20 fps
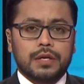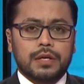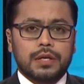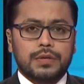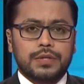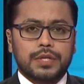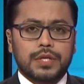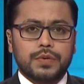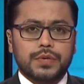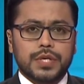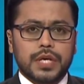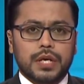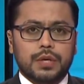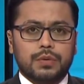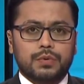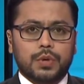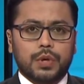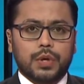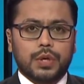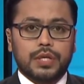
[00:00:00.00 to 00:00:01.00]
Now, the
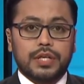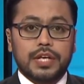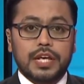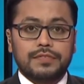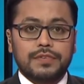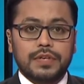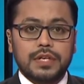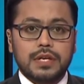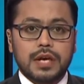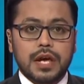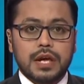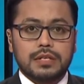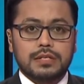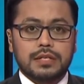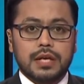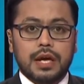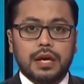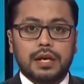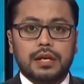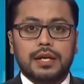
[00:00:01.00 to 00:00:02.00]
UK Royal Navy has
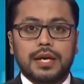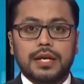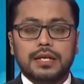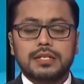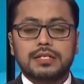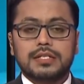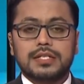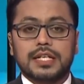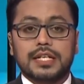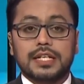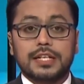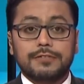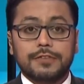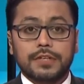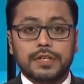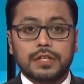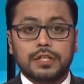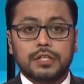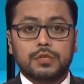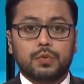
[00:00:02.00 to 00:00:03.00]
highlighted
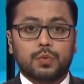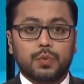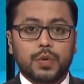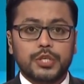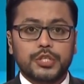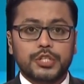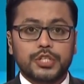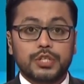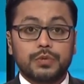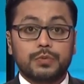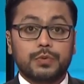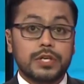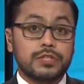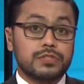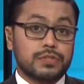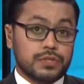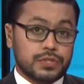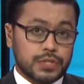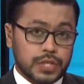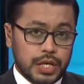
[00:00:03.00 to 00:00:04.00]
significant Russian
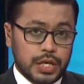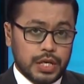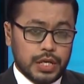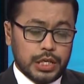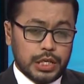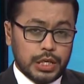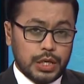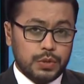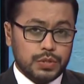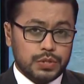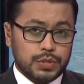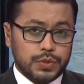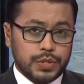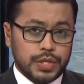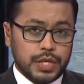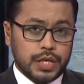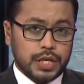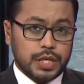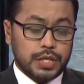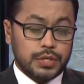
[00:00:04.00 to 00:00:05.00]
presence close to
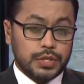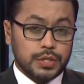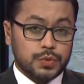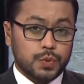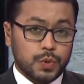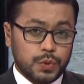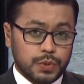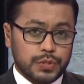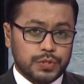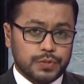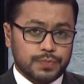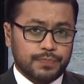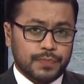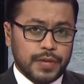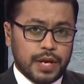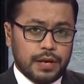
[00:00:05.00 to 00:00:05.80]
the country's waters.